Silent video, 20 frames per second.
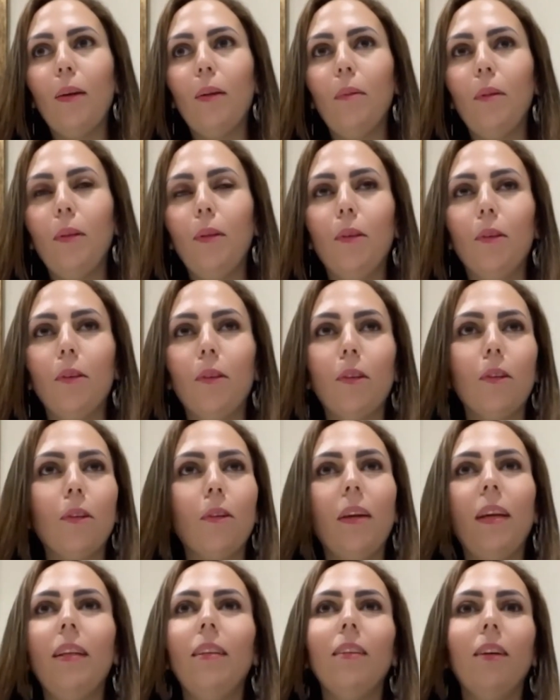with her
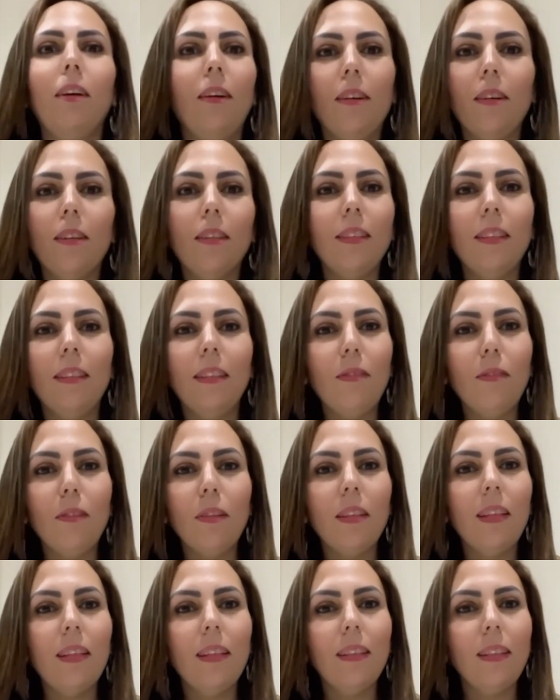great heart and
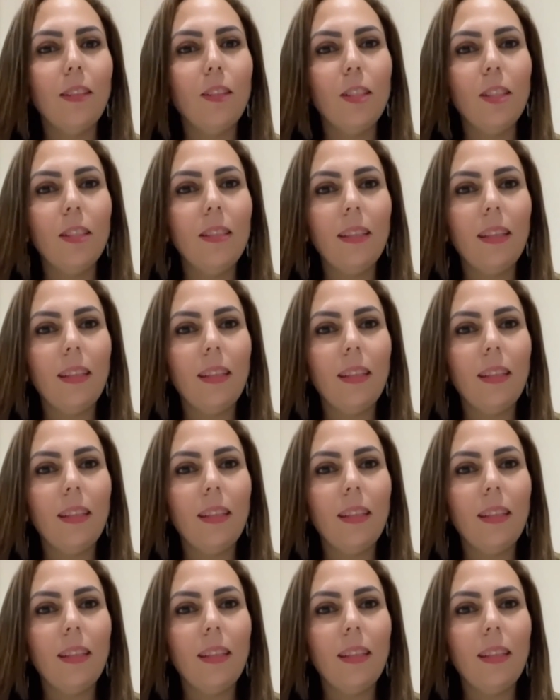everything that she